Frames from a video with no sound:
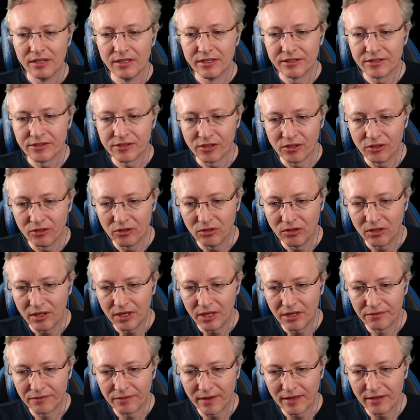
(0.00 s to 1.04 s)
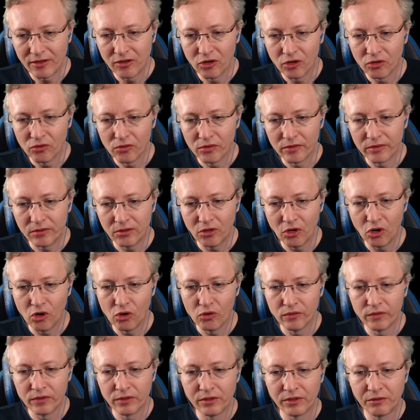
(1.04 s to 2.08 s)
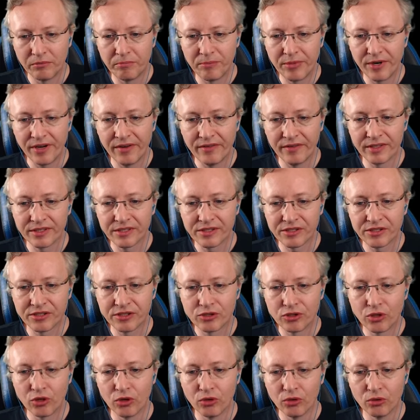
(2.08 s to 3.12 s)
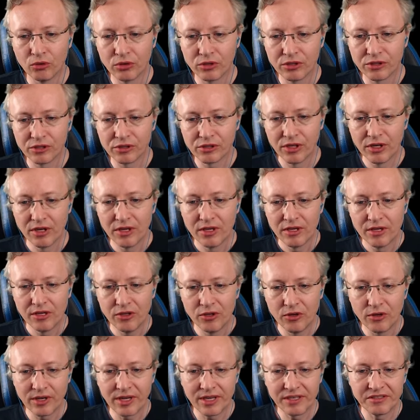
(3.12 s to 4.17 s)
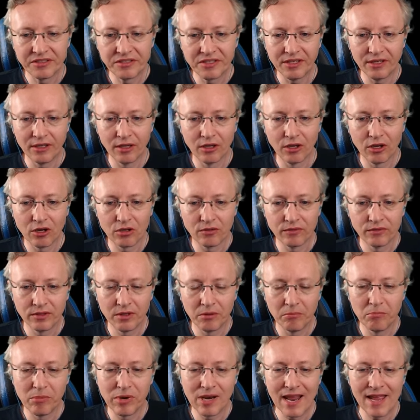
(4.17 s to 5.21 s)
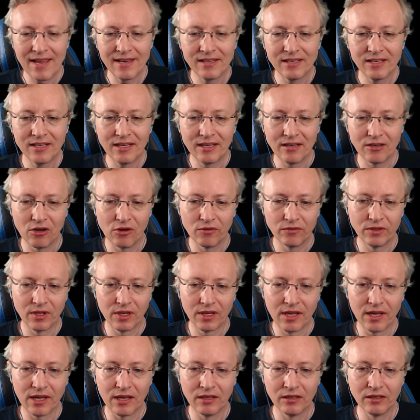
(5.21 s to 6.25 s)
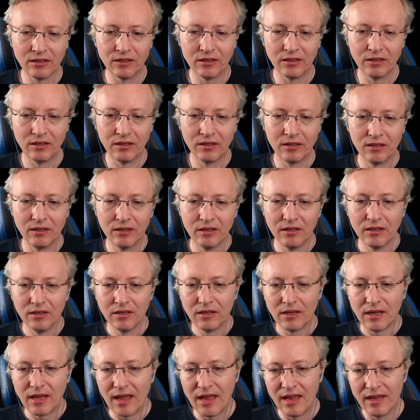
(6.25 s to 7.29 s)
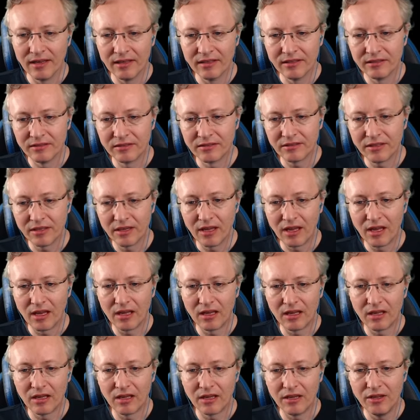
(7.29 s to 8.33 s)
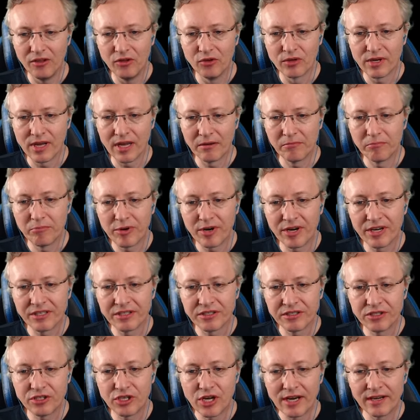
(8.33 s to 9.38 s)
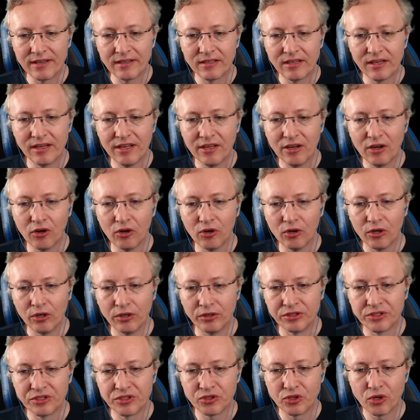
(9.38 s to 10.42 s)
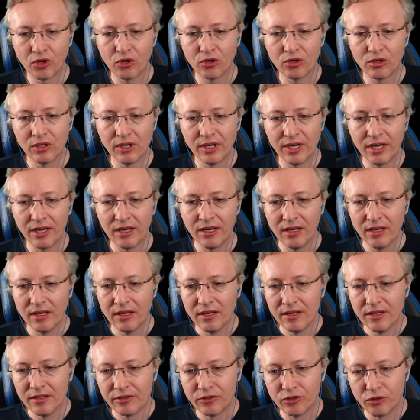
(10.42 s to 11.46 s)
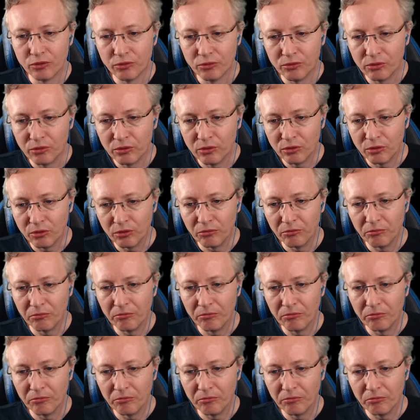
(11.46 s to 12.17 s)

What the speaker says: So if I go over previous strokes, you can see a lot of the blending of the color. And you can press gently or strongly to